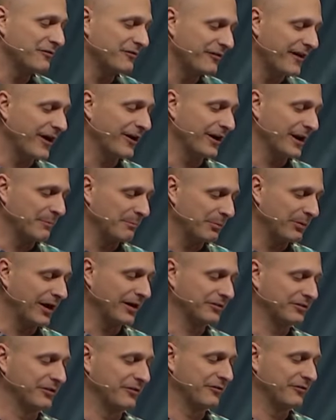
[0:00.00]
very
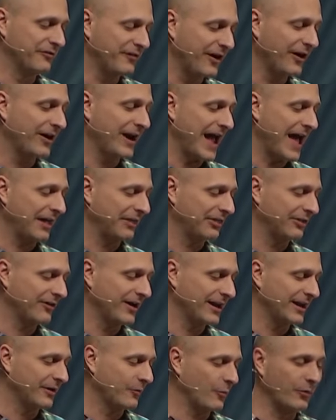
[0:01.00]
impressive, very
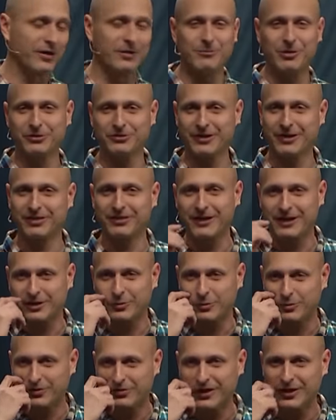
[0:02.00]
athletic, one of the most athletic
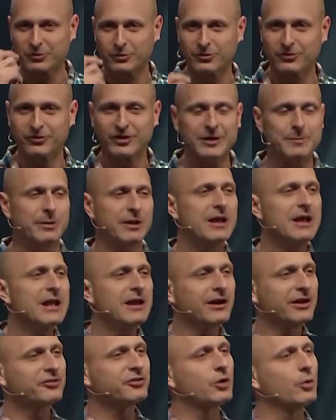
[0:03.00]
things we'll see. But
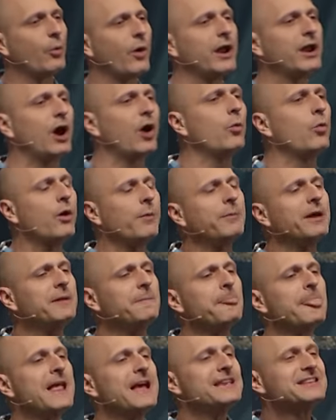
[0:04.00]
listen, when a woman
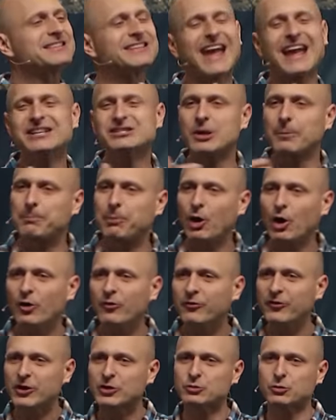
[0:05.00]
skates a
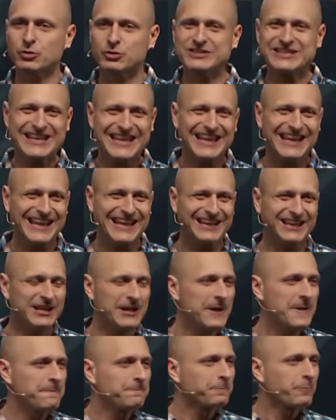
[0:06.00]
perfect routine,
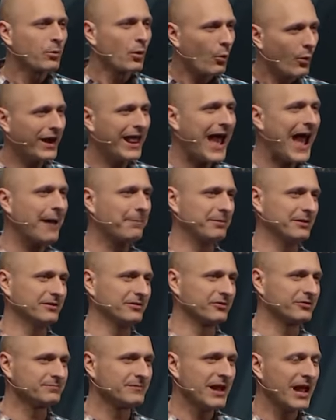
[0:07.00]
what
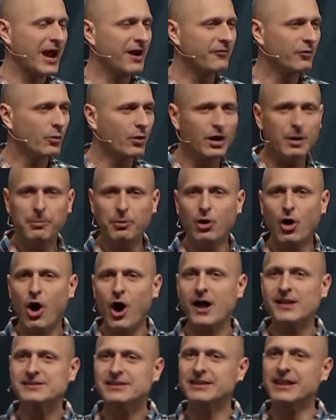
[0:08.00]
happens? Everyone
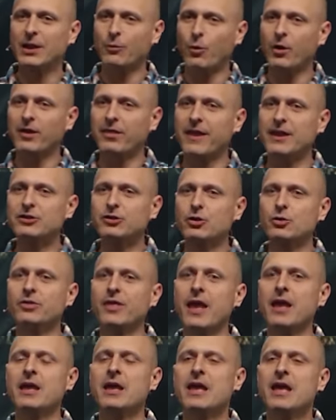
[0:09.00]
applauds, and then what do they do?
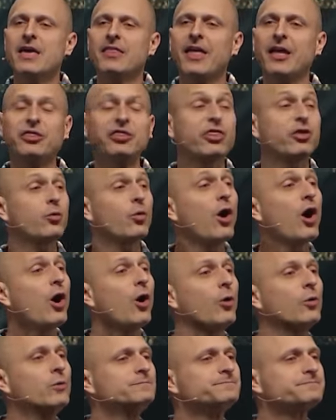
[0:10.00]
They, they
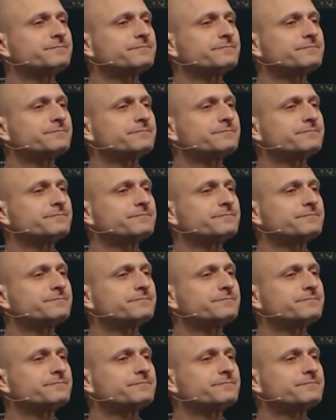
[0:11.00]
throw